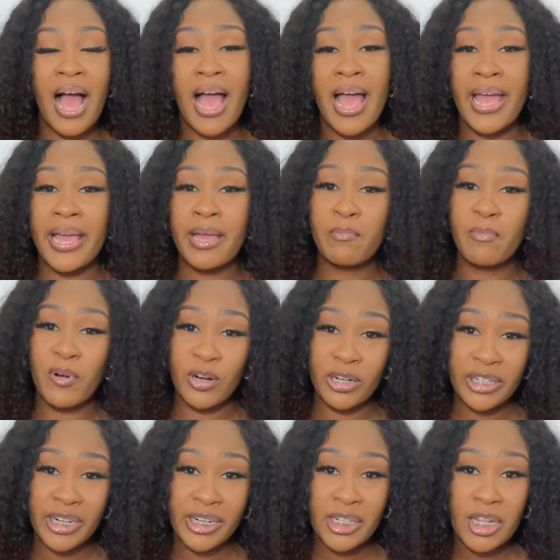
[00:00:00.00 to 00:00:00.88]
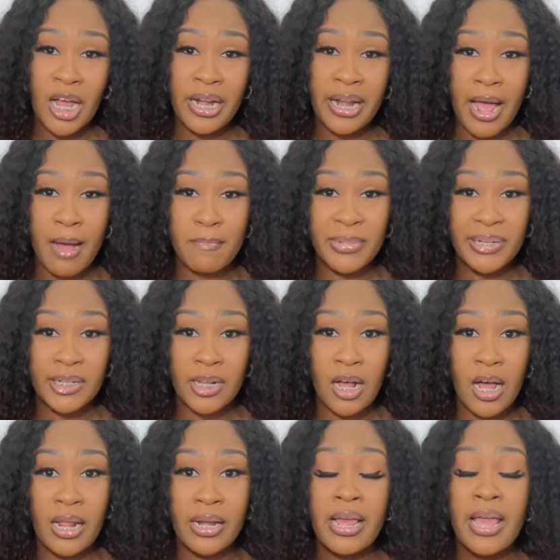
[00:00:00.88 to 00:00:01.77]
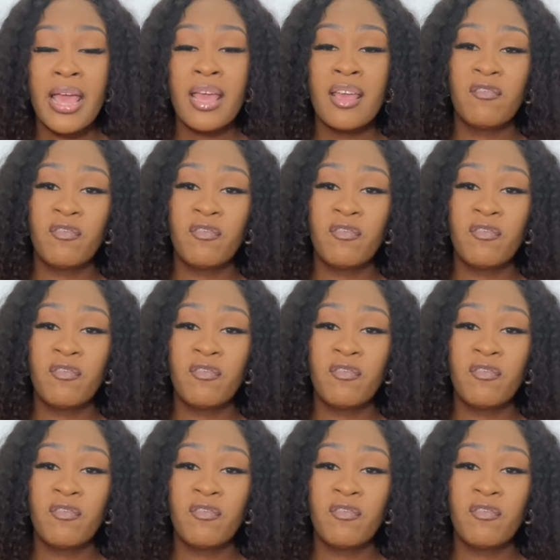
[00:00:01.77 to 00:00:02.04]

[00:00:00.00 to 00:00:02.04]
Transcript: I purchased on Amazon.